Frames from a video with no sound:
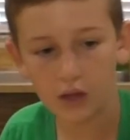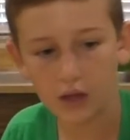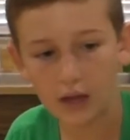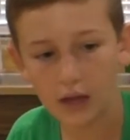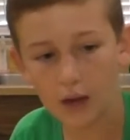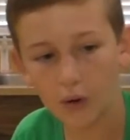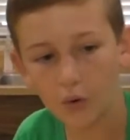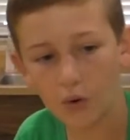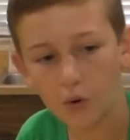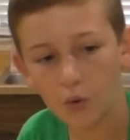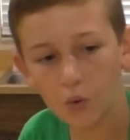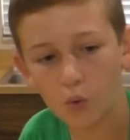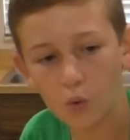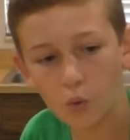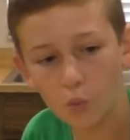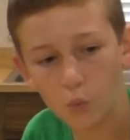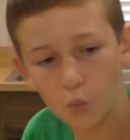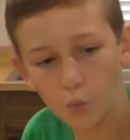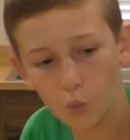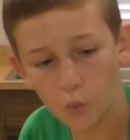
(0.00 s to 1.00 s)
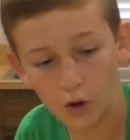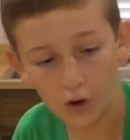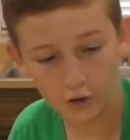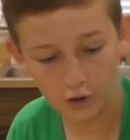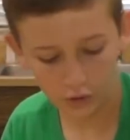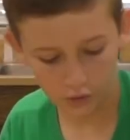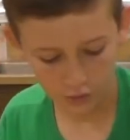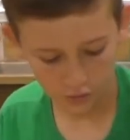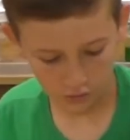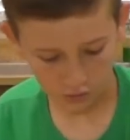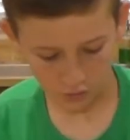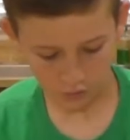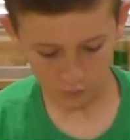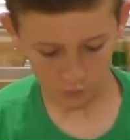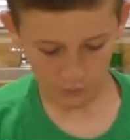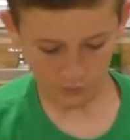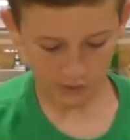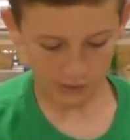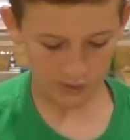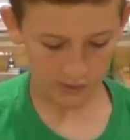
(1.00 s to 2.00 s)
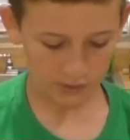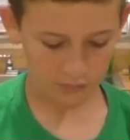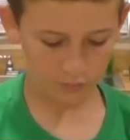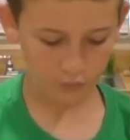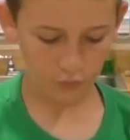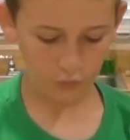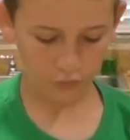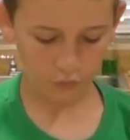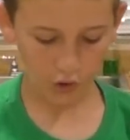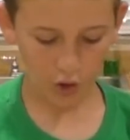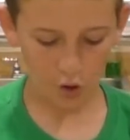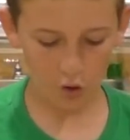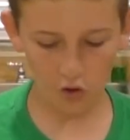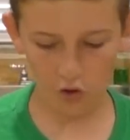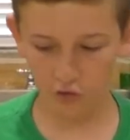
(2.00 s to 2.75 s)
our water. We can now move our